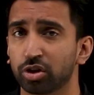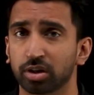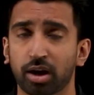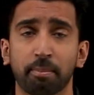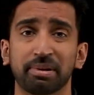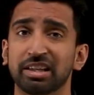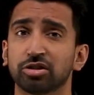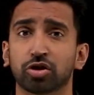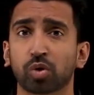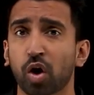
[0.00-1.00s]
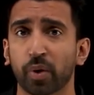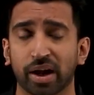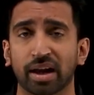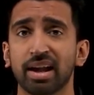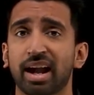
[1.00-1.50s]
your company is
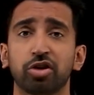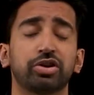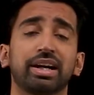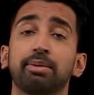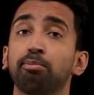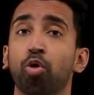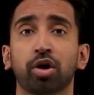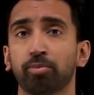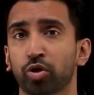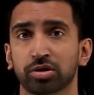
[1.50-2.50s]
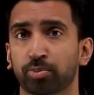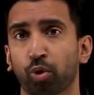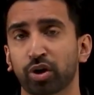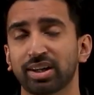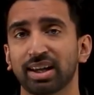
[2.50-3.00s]
growing and you're getting more and more
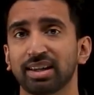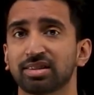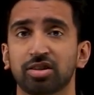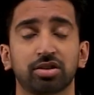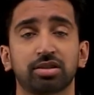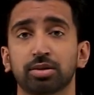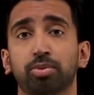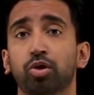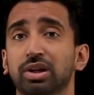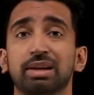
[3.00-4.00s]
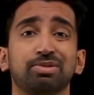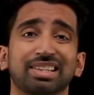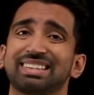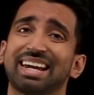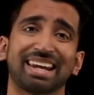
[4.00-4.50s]
support tickets and your support team
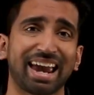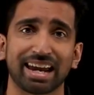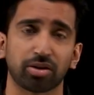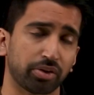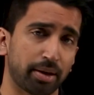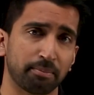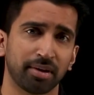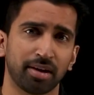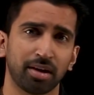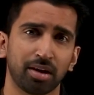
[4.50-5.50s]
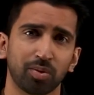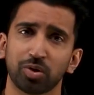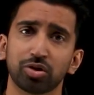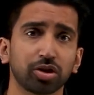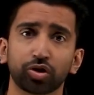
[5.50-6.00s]
just can't handle them.
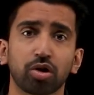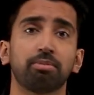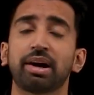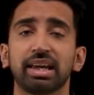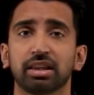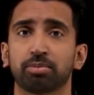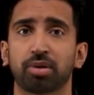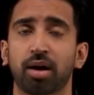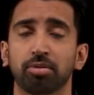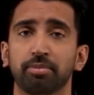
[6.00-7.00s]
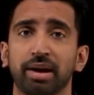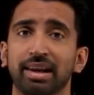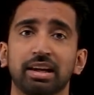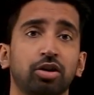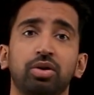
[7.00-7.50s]
Well, you could throw money at the problem
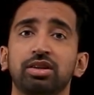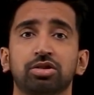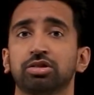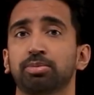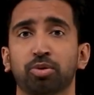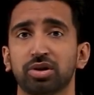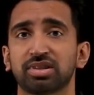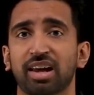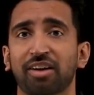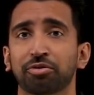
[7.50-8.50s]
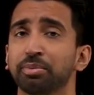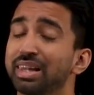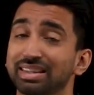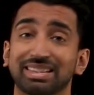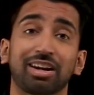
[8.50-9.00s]
and increase your support staff, but
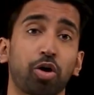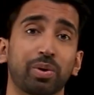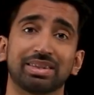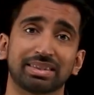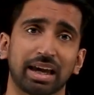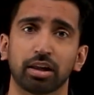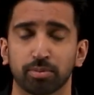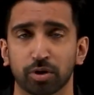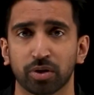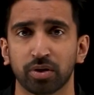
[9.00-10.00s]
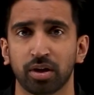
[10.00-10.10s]
that's not always scalable.